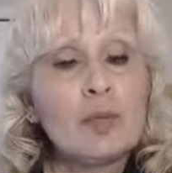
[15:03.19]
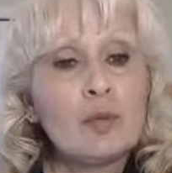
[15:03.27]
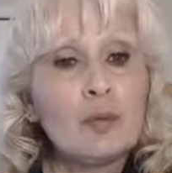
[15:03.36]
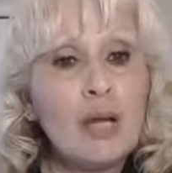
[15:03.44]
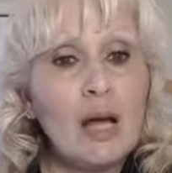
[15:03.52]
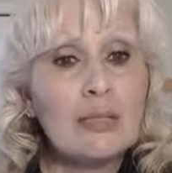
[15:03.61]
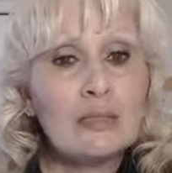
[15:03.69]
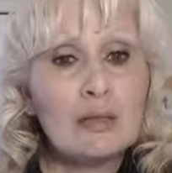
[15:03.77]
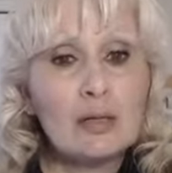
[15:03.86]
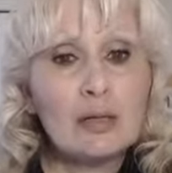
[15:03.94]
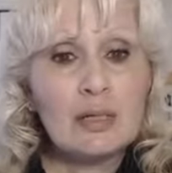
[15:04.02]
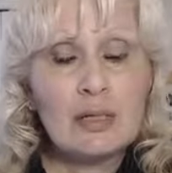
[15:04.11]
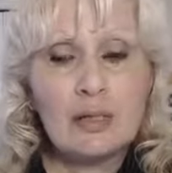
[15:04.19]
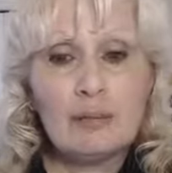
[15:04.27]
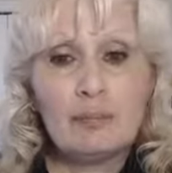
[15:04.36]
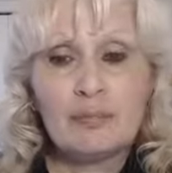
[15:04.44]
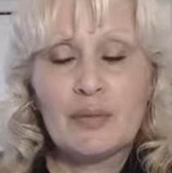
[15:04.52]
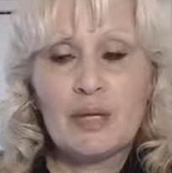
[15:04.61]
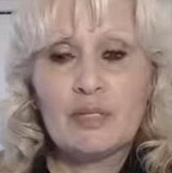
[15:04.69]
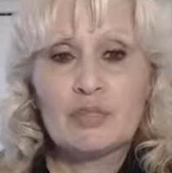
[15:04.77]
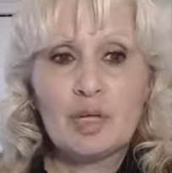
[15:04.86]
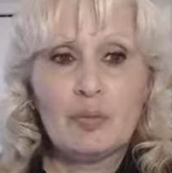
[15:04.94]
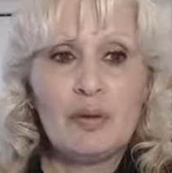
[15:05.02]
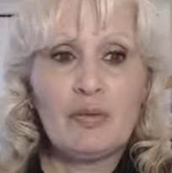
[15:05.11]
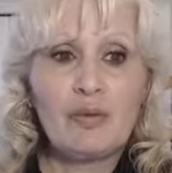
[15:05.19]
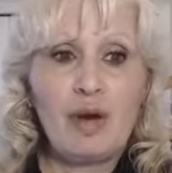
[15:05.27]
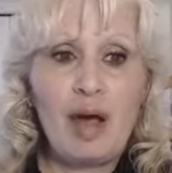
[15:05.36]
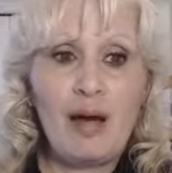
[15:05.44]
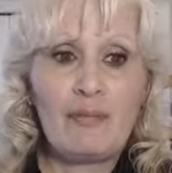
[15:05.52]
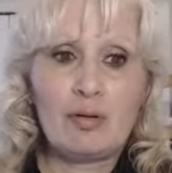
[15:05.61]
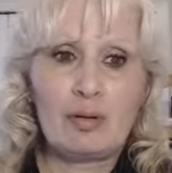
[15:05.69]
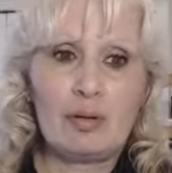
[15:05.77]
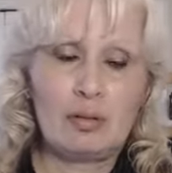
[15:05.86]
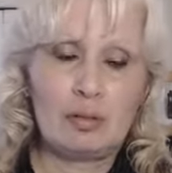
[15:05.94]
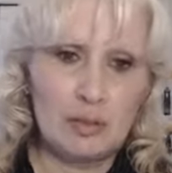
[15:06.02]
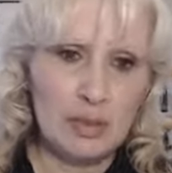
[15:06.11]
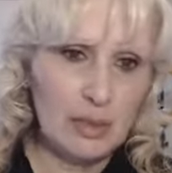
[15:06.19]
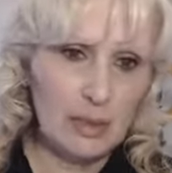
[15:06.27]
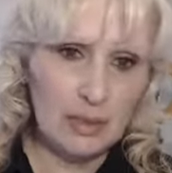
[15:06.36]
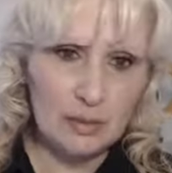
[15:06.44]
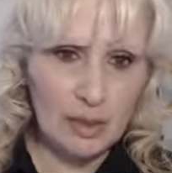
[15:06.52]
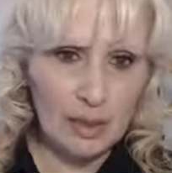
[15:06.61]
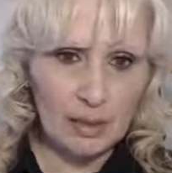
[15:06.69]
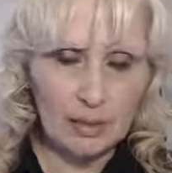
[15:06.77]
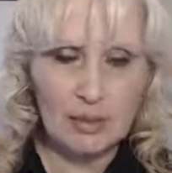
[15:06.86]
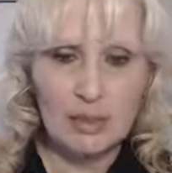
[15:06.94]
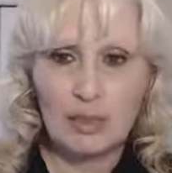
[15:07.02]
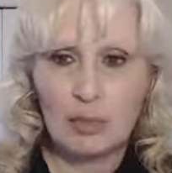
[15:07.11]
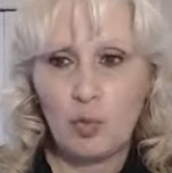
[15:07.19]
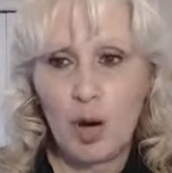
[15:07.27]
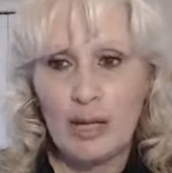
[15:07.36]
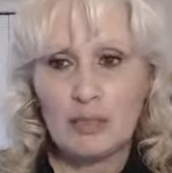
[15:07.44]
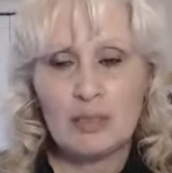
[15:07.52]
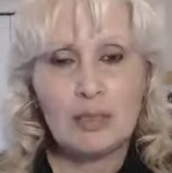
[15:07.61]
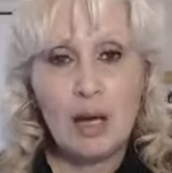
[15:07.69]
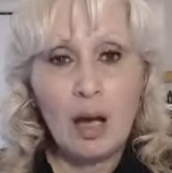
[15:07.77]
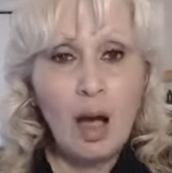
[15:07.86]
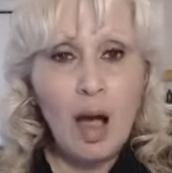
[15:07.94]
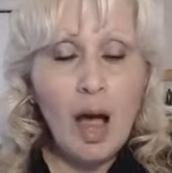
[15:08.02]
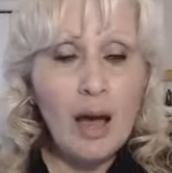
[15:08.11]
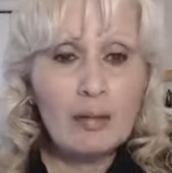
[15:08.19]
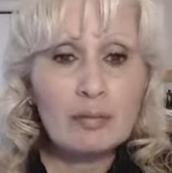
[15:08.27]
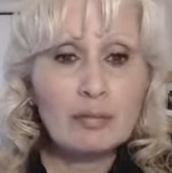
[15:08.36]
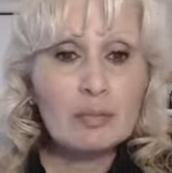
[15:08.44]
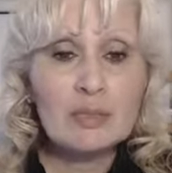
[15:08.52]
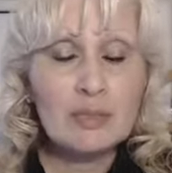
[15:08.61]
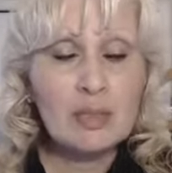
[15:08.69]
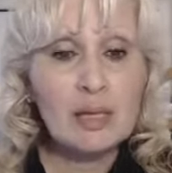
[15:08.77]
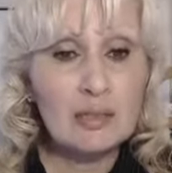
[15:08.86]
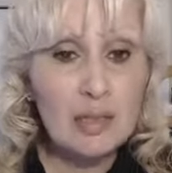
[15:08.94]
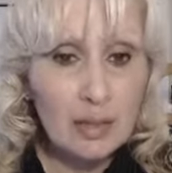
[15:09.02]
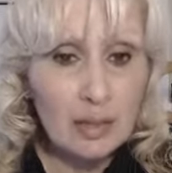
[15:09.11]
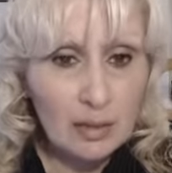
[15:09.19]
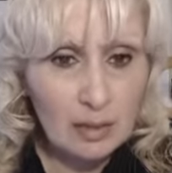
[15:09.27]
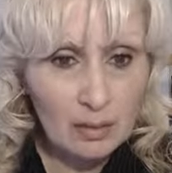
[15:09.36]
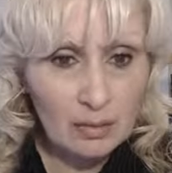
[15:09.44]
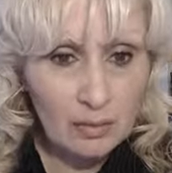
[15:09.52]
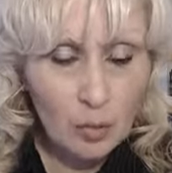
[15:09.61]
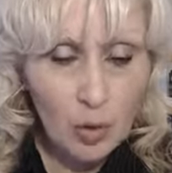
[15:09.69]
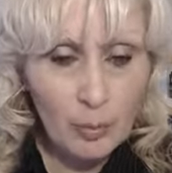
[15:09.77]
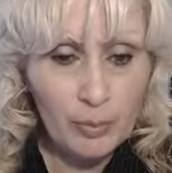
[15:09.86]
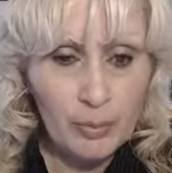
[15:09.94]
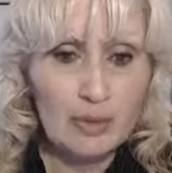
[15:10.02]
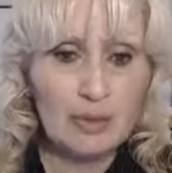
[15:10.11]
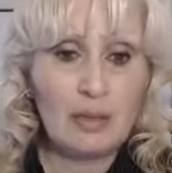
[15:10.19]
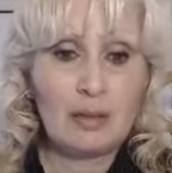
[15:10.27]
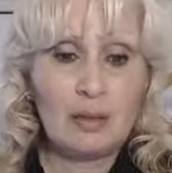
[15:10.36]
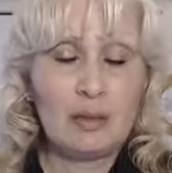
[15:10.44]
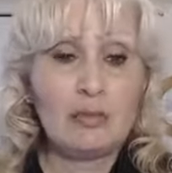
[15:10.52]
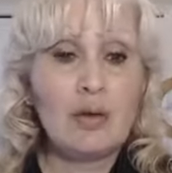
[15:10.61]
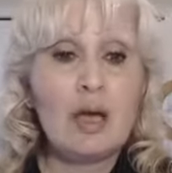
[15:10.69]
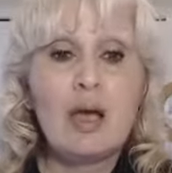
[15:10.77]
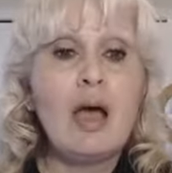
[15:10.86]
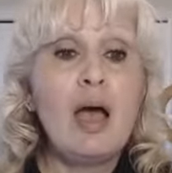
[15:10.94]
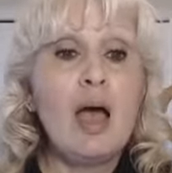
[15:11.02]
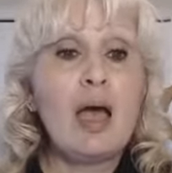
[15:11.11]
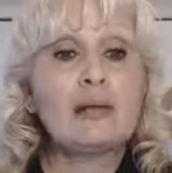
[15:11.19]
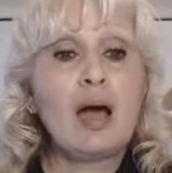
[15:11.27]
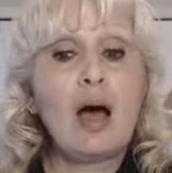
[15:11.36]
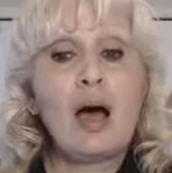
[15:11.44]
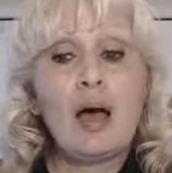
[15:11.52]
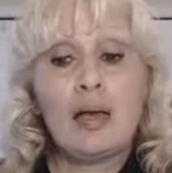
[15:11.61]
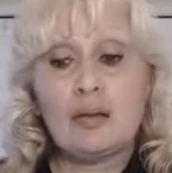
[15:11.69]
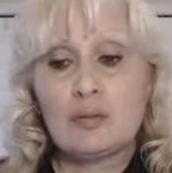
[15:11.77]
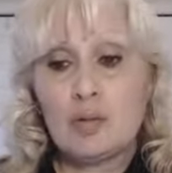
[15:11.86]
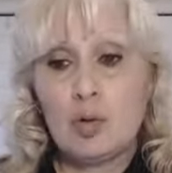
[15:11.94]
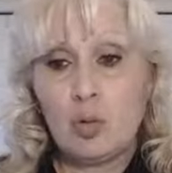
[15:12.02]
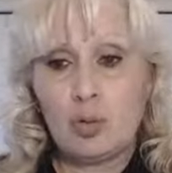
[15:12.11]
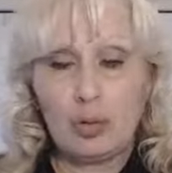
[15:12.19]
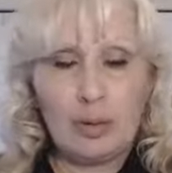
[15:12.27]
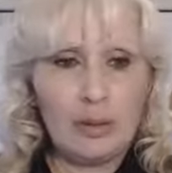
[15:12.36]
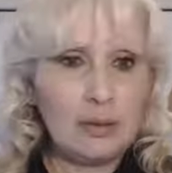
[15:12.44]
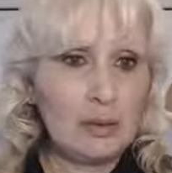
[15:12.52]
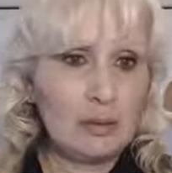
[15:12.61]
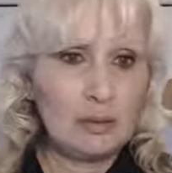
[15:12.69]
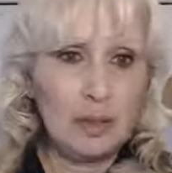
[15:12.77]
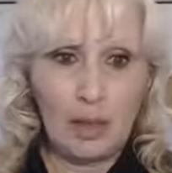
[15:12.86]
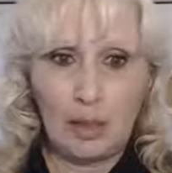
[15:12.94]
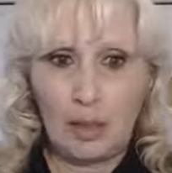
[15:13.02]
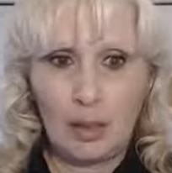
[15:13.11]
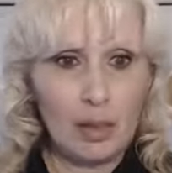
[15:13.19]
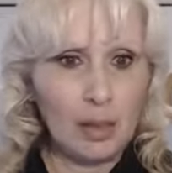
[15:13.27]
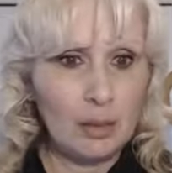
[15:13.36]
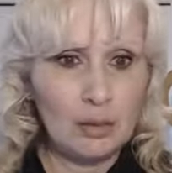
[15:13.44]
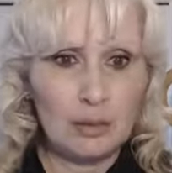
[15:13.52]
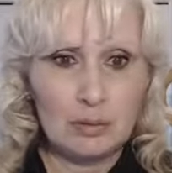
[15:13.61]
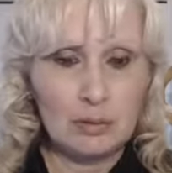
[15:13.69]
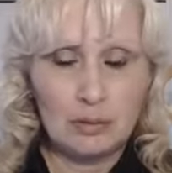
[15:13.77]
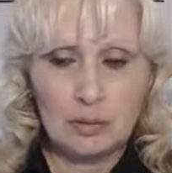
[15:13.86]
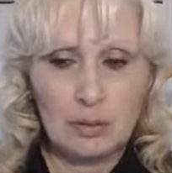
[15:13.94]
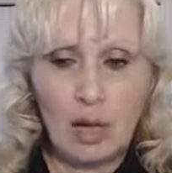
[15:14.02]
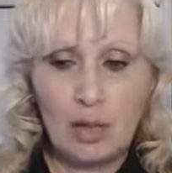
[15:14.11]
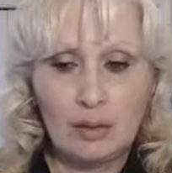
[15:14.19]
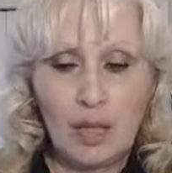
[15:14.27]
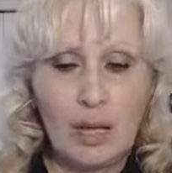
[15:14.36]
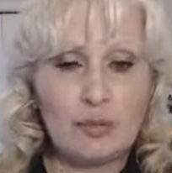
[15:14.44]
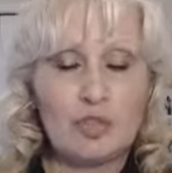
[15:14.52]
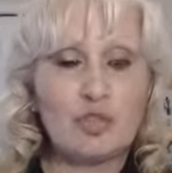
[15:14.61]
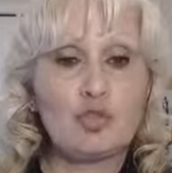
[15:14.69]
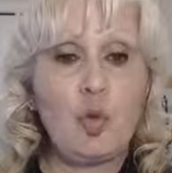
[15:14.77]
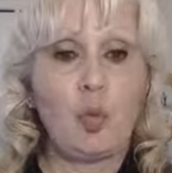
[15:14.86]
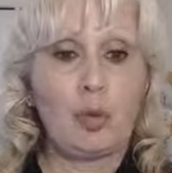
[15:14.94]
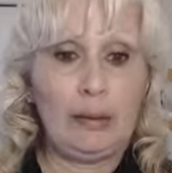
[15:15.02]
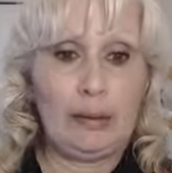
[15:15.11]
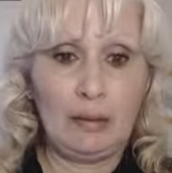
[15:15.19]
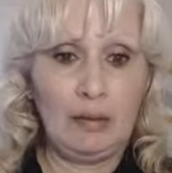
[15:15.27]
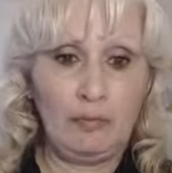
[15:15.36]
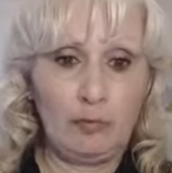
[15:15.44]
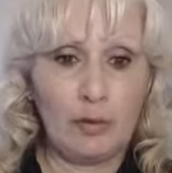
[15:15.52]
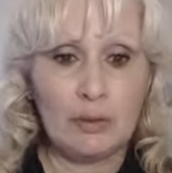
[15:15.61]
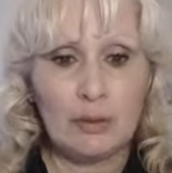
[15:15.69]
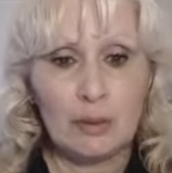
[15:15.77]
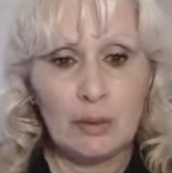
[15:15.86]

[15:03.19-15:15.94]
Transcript: When I started it, it took me forever to get it done, to get it right. I was an executive, a corporate executive, and I totally did not get it. Online was totally different.